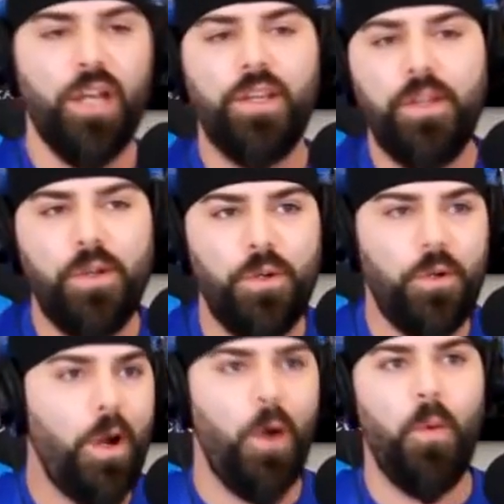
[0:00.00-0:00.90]

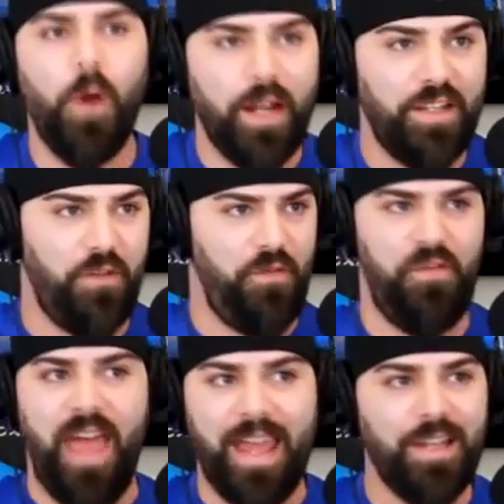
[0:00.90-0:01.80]
you would
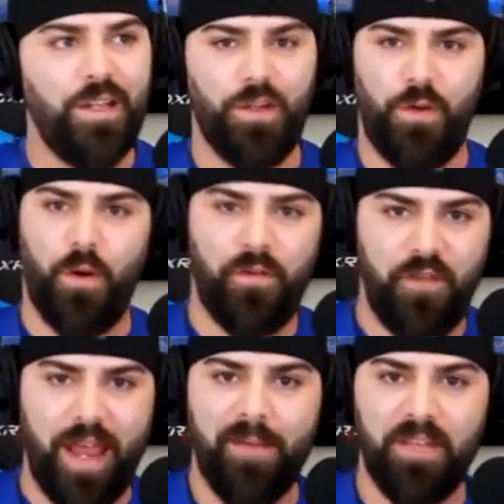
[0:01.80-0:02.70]
defend your
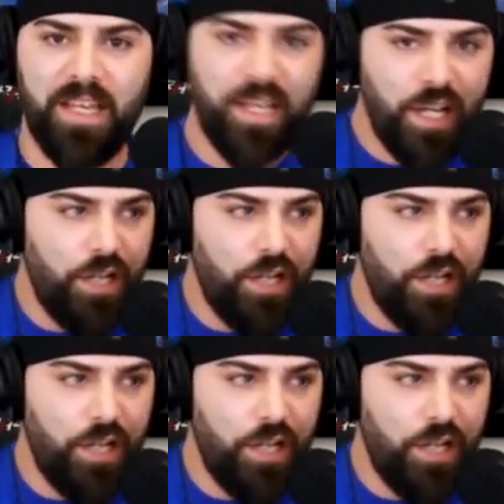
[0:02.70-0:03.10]
family?